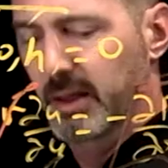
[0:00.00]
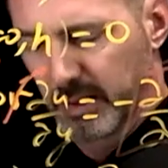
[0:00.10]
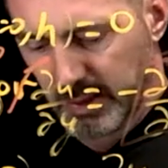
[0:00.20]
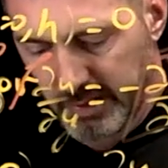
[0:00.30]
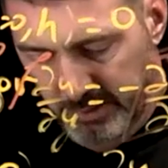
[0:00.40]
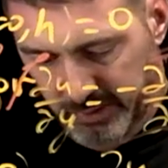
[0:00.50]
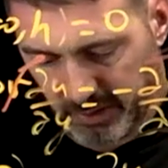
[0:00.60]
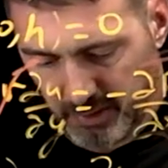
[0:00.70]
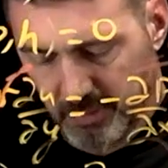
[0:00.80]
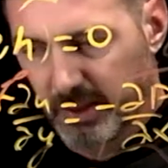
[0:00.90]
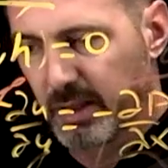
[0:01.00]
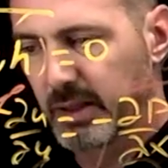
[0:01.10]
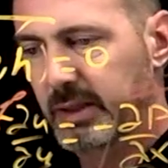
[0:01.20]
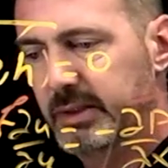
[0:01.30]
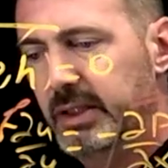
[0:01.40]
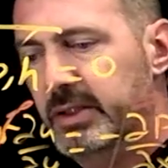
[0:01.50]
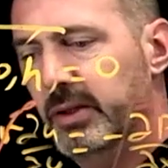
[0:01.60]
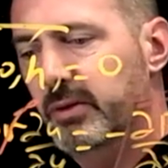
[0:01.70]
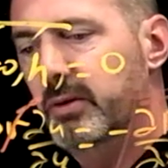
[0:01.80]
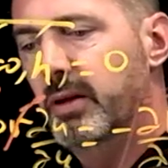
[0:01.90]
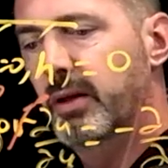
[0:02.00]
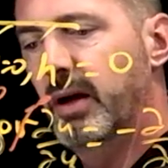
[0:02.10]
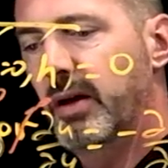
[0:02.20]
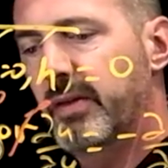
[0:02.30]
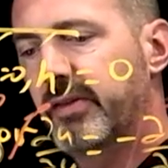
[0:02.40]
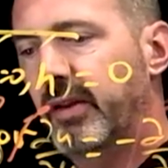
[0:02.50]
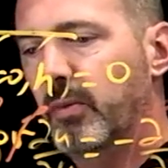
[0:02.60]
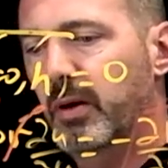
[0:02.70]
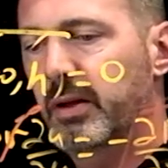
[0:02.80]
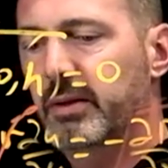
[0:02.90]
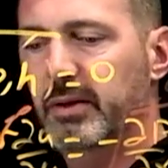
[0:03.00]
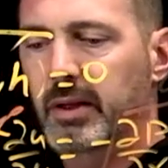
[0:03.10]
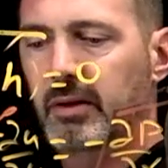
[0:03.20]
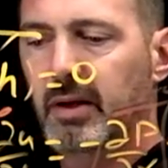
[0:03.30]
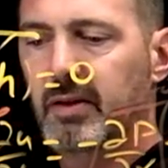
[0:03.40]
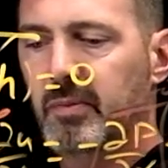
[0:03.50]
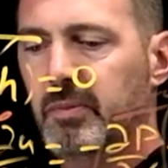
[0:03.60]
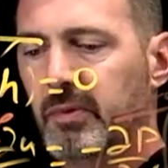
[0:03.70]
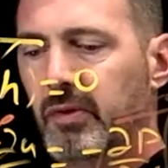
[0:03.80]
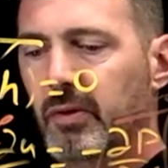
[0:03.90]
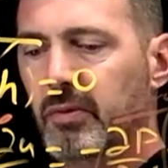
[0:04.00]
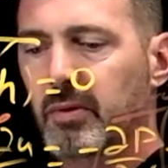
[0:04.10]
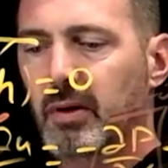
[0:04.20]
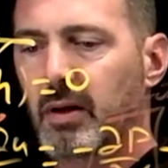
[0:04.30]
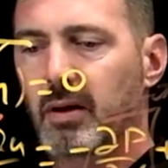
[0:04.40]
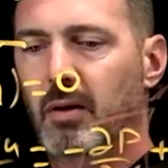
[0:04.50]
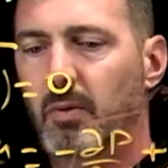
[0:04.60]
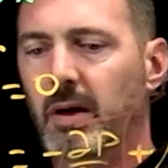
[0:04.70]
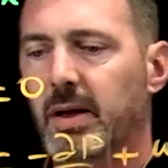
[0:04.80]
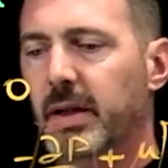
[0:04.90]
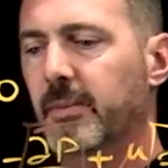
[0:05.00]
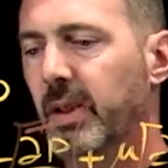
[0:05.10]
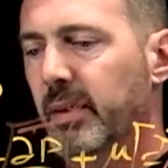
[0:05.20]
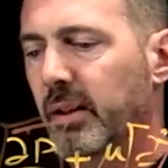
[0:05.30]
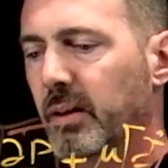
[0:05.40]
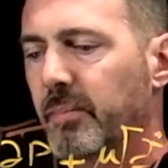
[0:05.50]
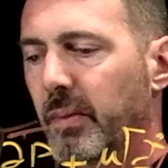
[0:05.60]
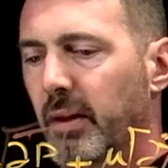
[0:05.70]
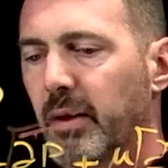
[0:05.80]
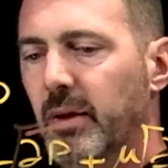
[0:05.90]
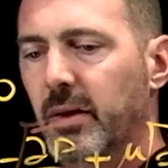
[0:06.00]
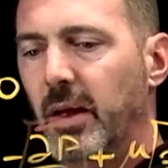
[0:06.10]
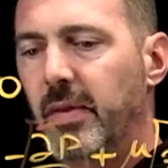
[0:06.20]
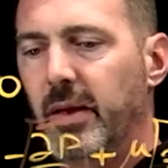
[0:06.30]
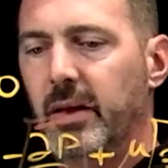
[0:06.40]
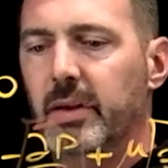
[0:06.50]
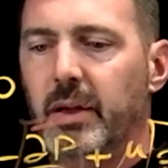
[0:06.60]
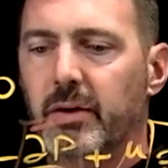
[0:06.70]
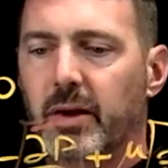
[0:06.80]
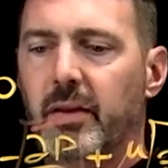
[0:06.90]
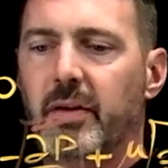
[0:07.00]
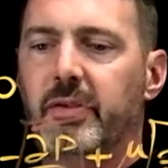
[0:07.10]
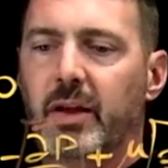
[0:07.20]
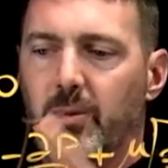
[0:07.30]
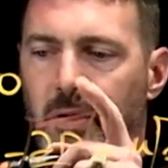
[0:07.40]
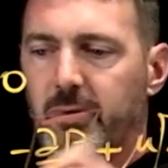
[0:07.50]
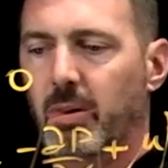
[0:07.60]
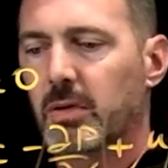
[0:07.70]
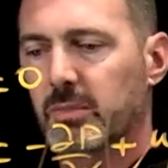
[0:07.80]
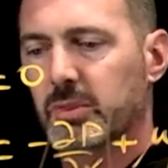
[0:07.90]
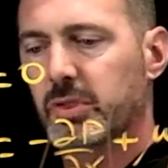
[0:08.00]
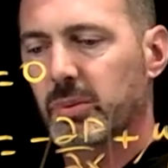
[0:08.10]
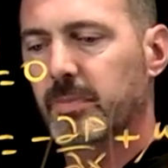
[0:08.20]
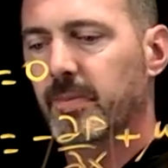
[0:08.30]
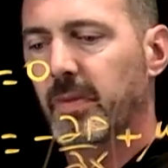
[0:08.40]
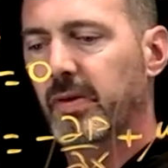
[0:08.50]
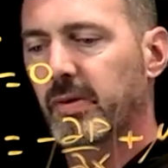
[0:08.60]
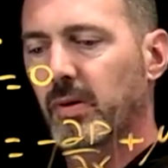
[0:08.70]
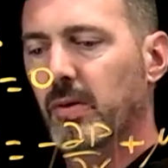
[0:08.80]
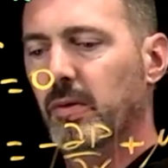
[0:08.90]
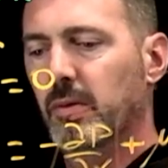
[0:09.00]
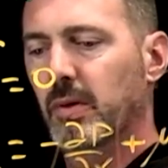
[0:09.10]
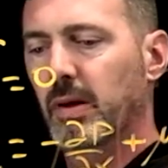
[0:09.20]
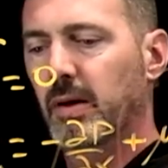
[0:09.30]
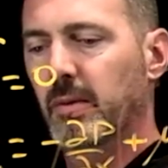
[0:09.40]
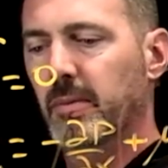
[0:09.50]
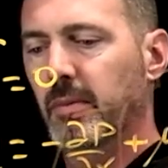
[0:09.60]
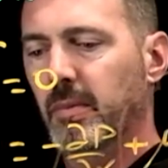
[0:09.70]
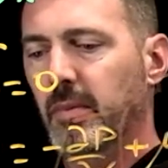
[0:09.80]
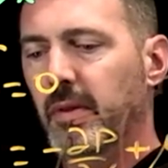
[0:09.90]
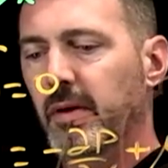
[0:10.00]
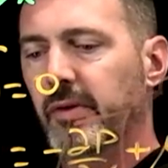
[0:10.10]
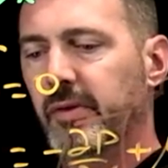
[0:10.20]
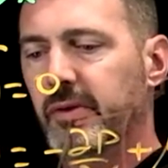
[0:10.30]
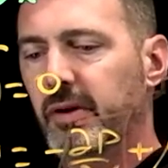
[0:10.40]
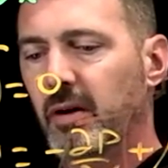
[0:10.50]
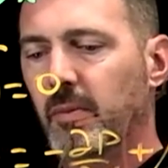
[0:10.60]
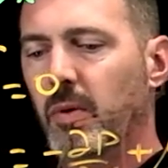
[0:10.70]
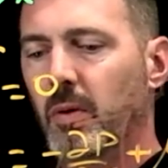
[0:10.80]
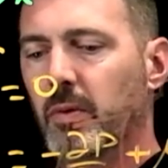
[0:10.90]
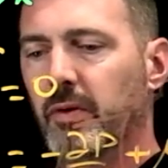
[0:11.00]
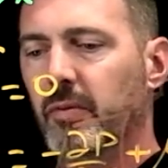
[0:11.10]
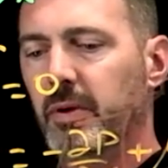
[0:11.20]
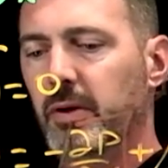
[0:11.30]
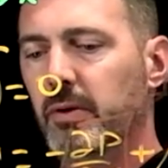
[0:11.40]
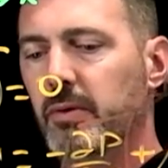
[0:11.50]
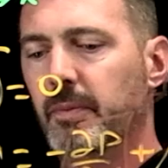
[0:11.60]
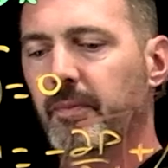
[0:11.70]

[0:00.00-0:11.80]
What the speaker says: another term, c2. The c1 integrates to a y in there, and then integrating this, you get a y squared over 2. And so there's the term 1 over mu